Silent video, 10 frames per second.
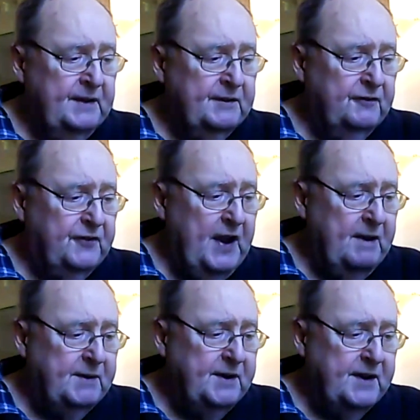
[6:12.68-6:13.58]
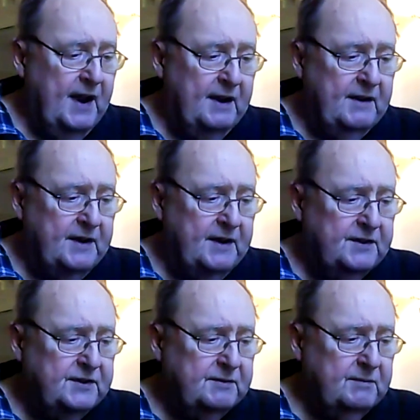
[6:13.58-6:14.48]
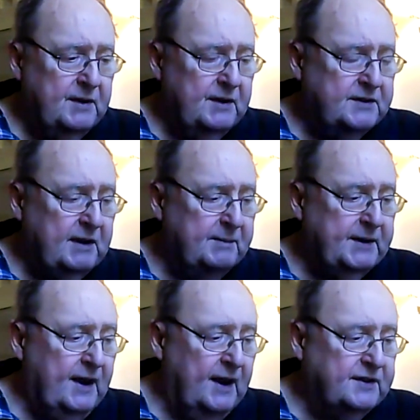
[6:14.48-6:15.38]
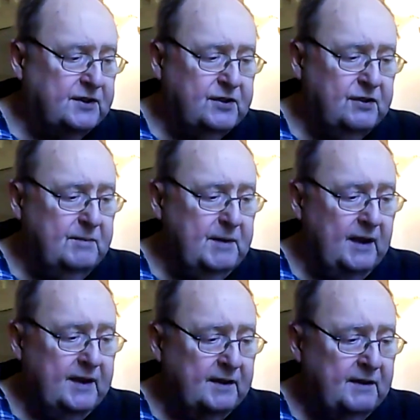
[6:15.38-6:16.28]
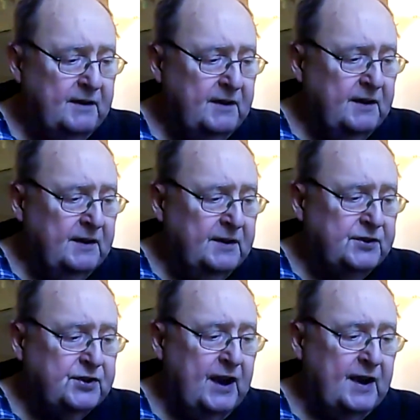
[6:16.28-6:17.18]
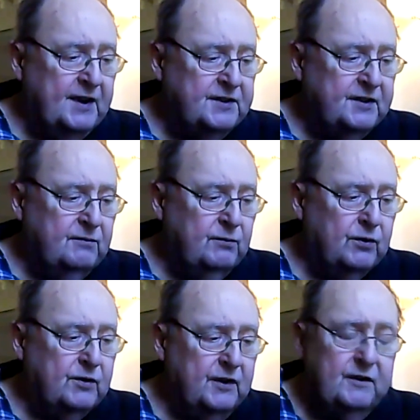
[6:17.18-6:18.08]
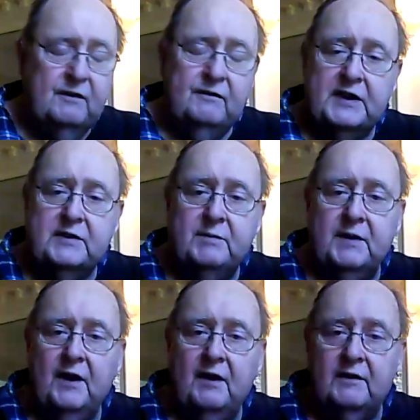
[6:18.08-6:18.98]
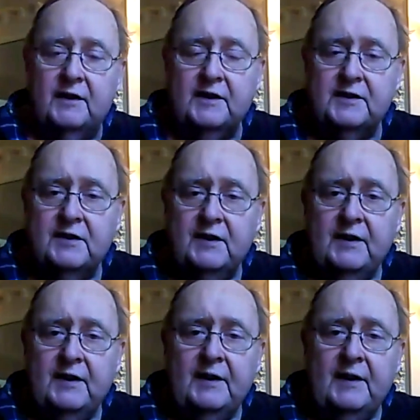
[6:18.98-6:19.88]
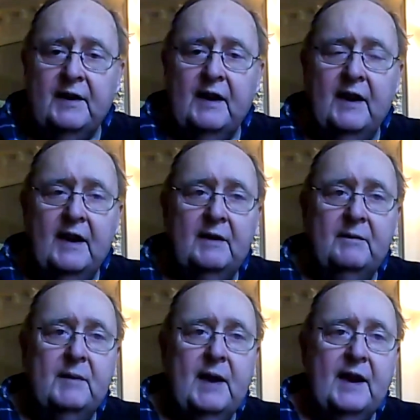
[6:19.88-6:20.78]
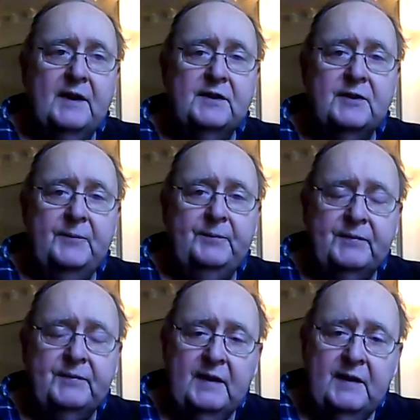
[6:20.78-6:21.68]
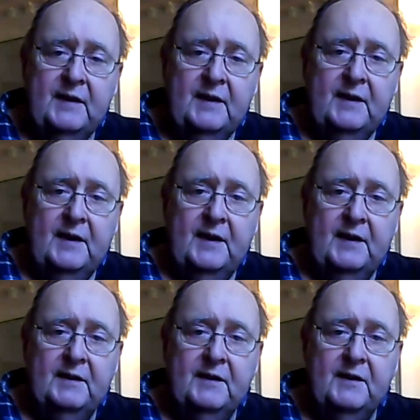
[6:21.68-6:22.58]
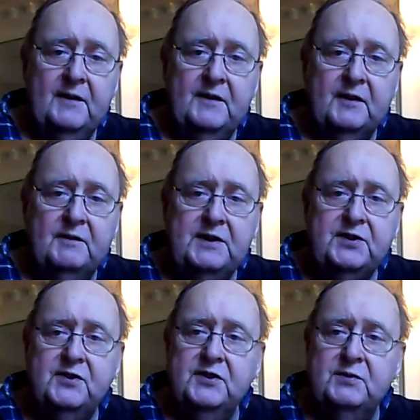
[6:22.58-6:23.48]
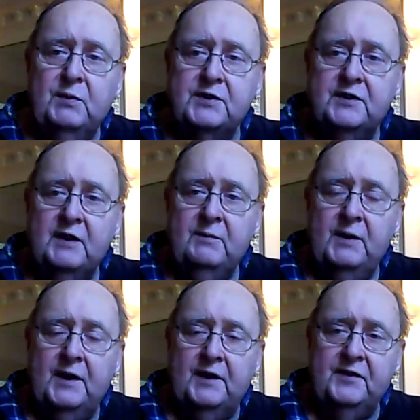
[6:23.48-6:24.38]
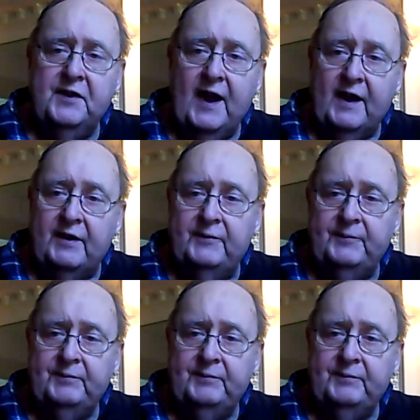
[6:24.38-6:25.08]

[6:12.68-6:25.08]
the family now has something like 2 million shares in Waterloo Investment Holdings. The question is, what are they worth now?